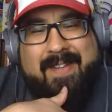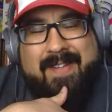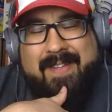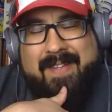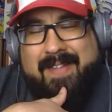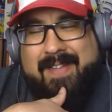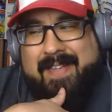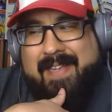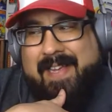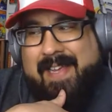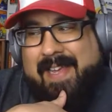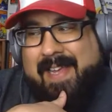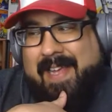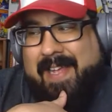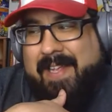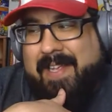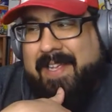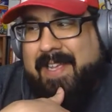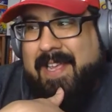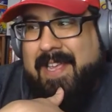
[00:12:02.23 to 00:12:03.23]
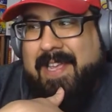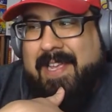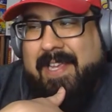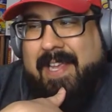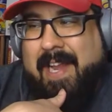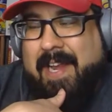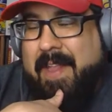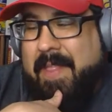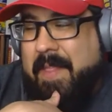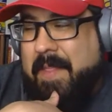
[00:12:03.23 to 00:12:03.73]
It's so good.
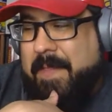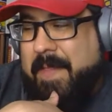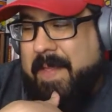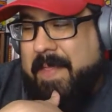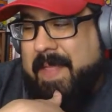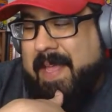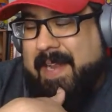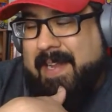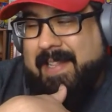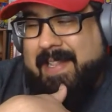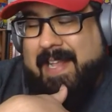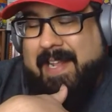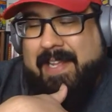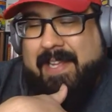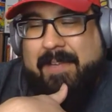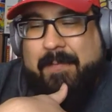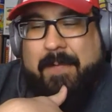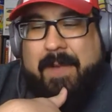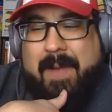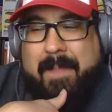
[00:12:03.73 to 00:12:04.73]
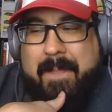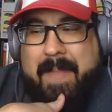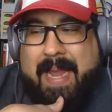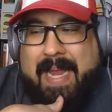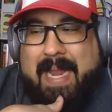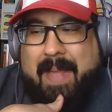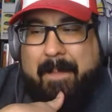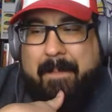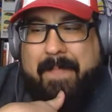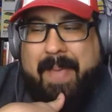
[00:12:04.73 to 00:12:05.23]
Yeah. Another thing that would have
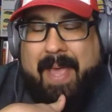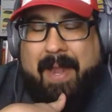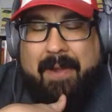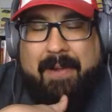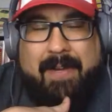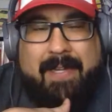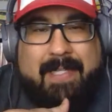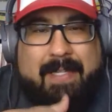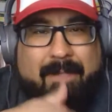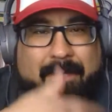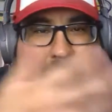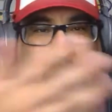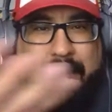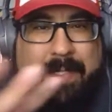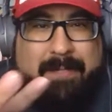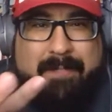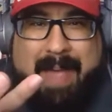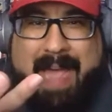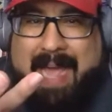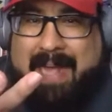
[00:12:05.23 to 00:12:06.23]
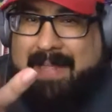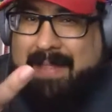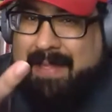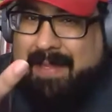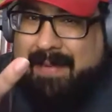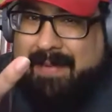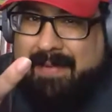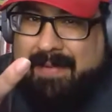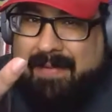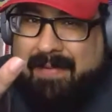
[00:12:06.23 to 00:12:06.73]
made it better is if it was
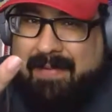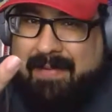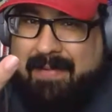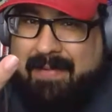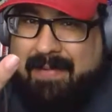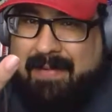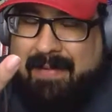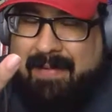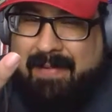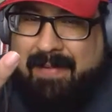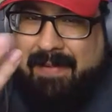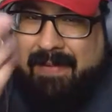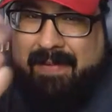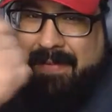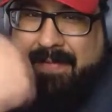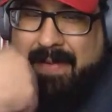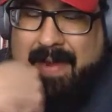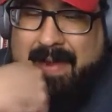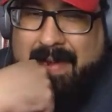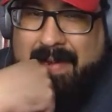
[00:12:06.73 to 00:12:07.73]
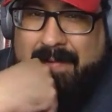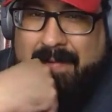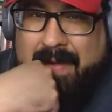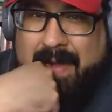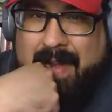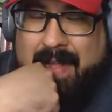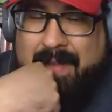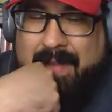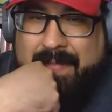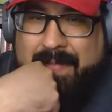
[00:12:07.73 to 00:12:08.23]
backlit, right
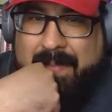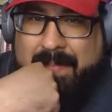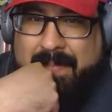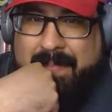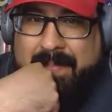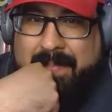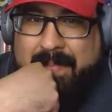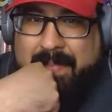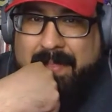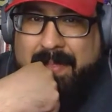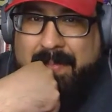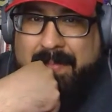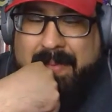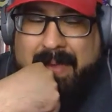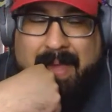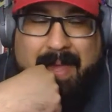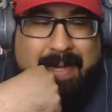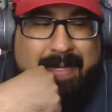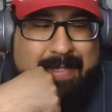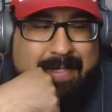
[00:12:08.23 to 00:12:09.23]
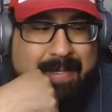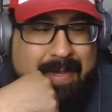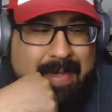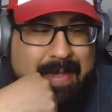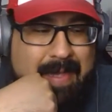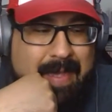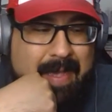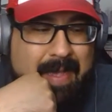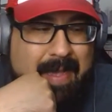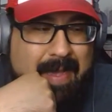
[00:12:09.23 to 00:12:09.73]
off the box.
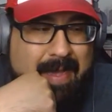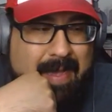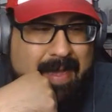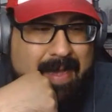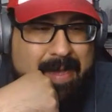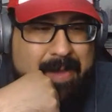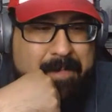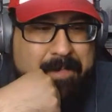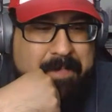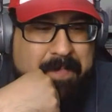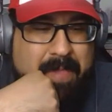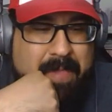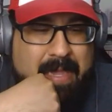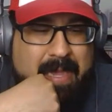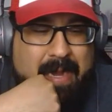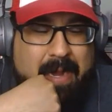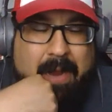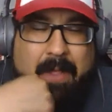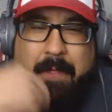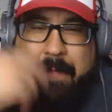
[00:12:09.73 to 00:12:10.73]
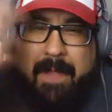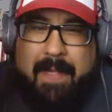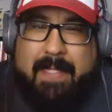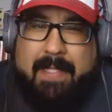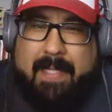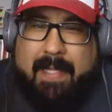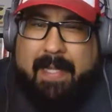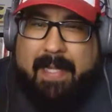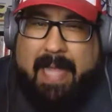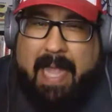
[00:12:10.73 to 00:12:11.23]
And another thing
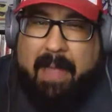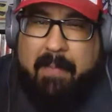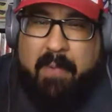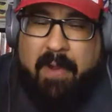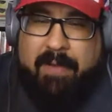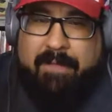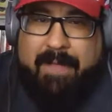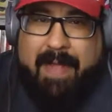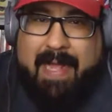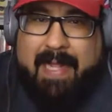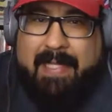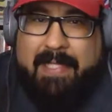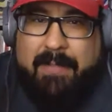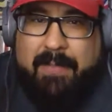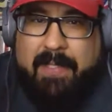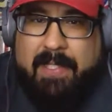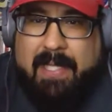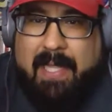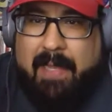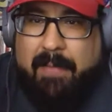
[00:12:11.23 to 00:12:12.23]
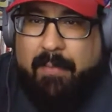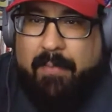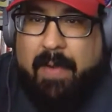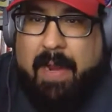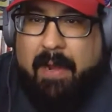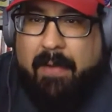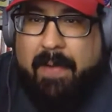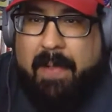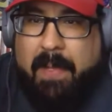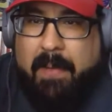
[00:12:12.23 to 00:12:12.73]
is that the Game Boy Advance was like
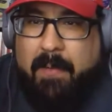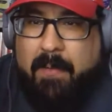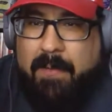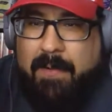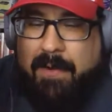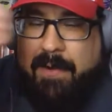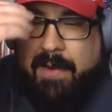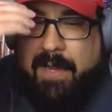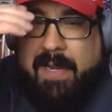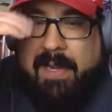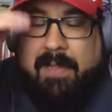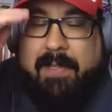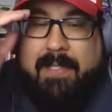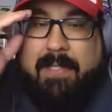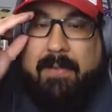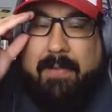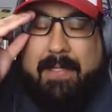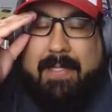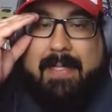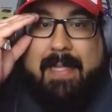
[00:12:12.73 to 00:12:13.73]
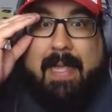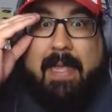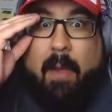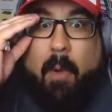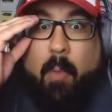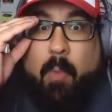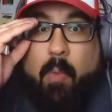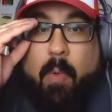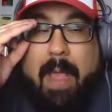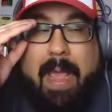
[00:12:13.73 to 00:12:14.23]
right around the corner, you know, so it's like a
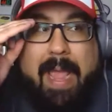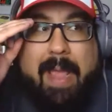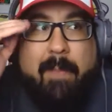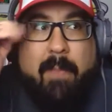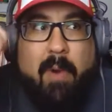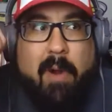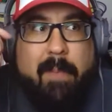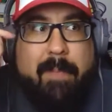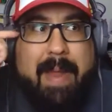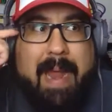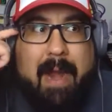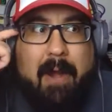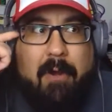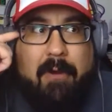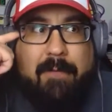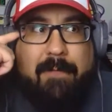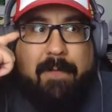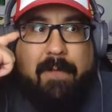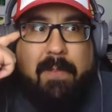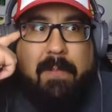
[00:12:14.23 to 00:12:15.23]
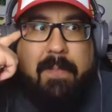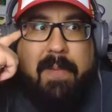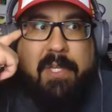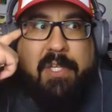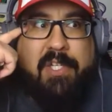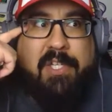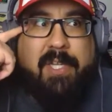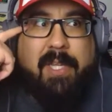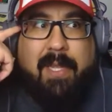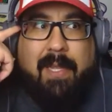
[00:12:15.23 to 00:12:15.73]
way more powerful
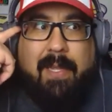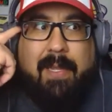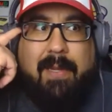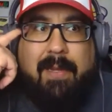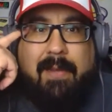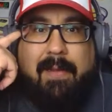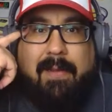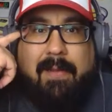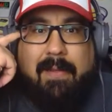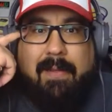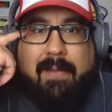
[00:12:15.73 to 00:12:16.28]
machine